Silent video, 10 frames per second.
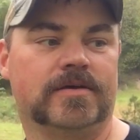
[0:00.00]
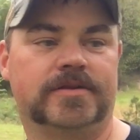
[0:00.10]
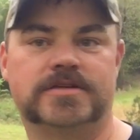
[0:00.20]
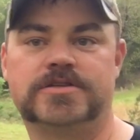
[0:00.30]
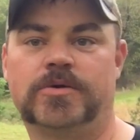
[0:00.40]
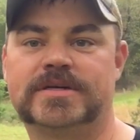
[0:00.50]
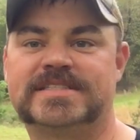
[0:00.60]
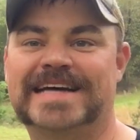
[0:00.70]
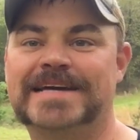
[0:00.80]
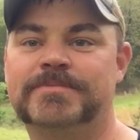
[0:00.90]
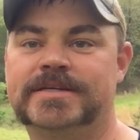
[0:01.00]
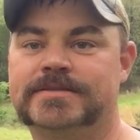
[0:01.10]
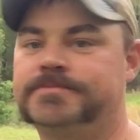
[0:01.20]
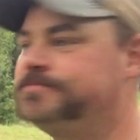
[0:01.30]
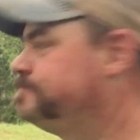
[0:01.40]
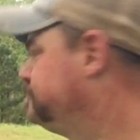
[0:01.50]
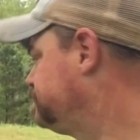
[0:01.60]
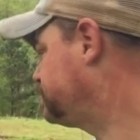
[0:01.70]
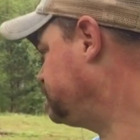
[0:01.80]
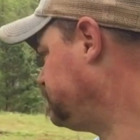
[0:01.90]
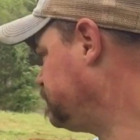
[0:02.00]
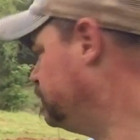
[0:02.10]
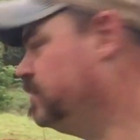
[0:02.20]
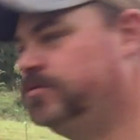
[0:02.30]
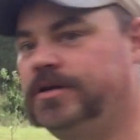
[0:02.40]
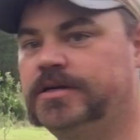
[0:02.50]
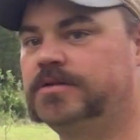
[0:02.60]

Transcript: there's no excitement when it